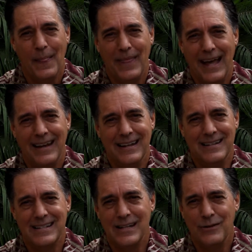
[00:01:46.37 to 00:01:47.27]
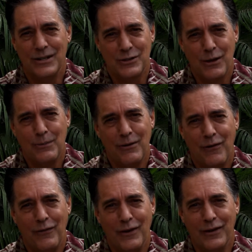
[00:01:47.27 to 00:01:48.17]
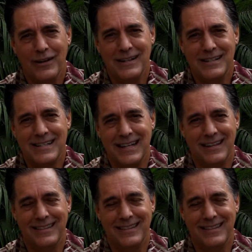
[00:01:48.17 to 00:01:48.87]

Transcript: that is so descriptive of your goods that